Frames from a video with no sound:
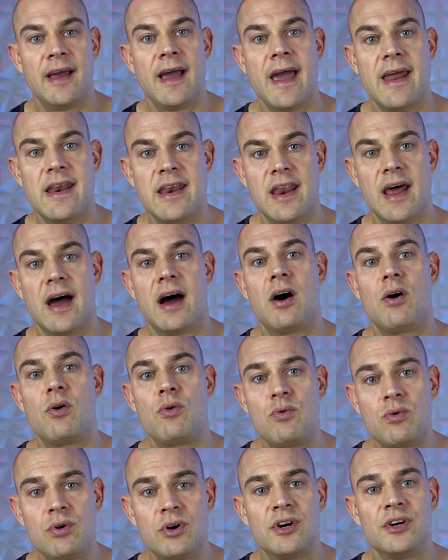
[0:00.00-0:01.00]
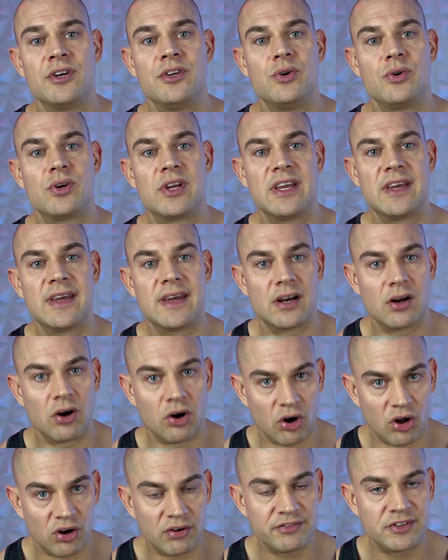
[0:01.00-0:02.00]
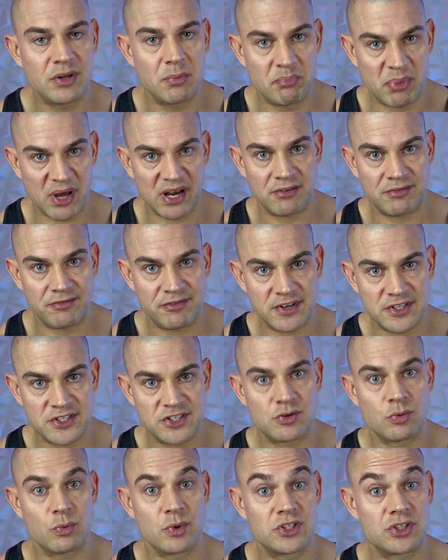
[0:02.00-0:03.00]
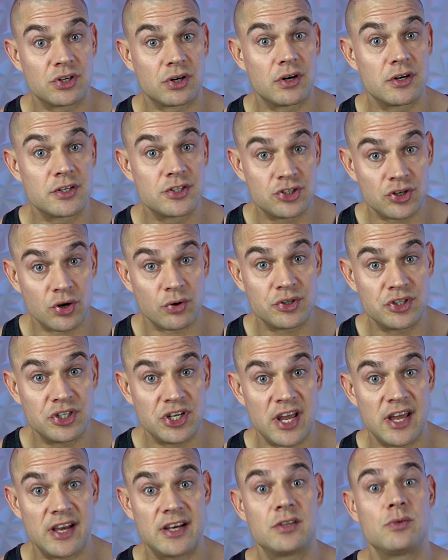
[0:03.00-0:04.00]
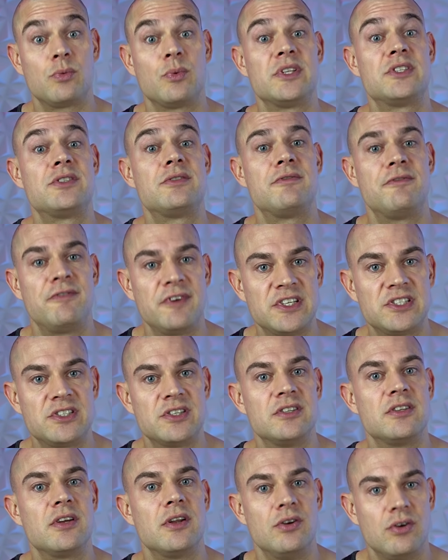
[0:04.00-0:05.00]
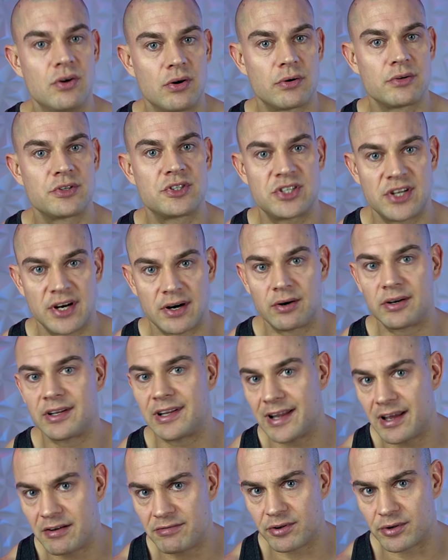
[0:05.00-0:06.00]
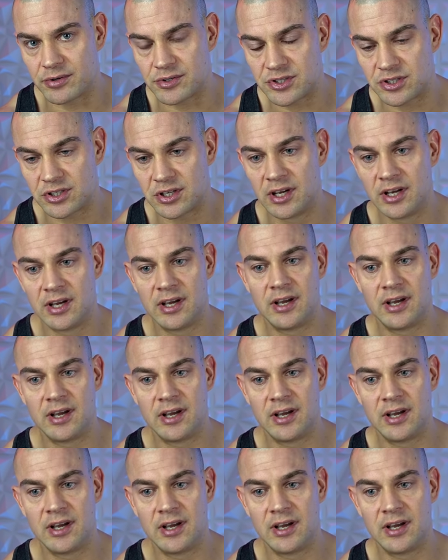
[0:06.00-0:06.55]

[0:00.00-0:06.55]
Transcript: And now you can get all of the benefits which are associated with sufficient neurosteroid levels.